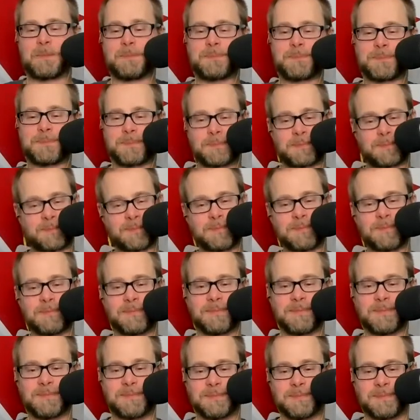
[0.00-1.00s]

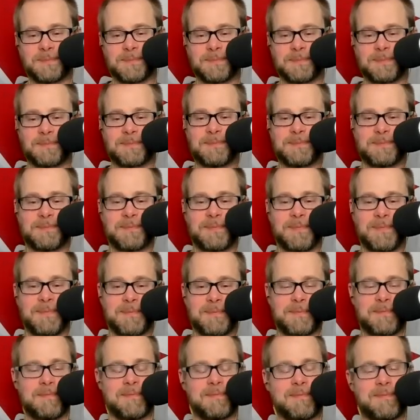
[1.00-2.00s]

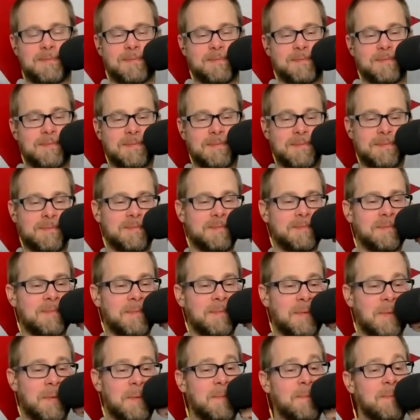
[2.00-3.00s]

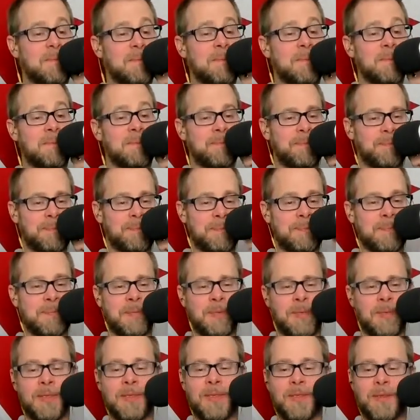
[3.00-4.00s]

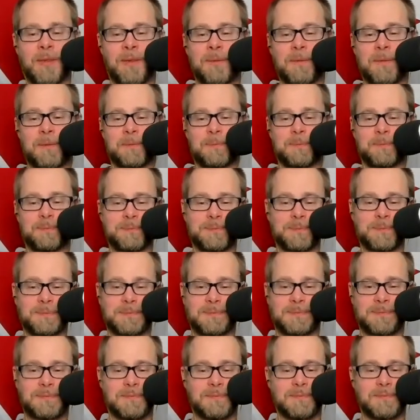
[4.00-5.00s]

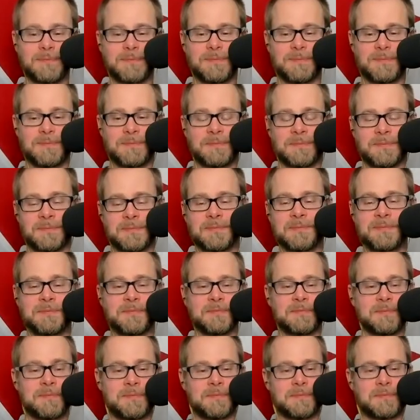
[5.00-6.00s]

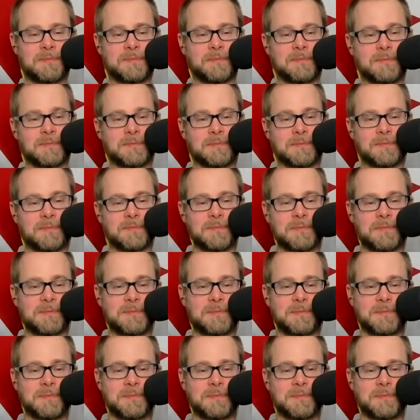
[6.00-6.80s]
(not speaking)